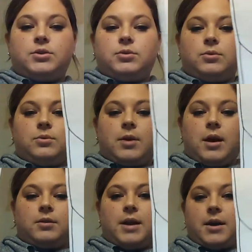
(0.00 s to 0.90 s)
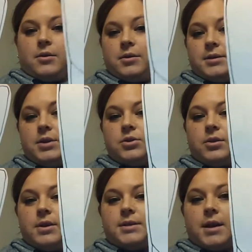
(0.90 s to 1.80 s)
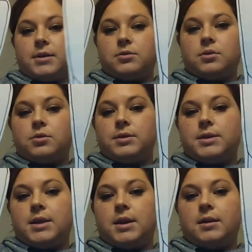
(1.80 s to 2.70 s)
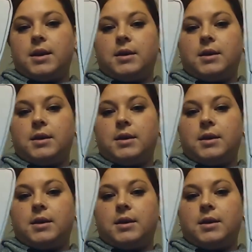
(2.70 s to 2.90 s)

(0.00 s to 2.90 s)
to our lateral central incisor, you'll see that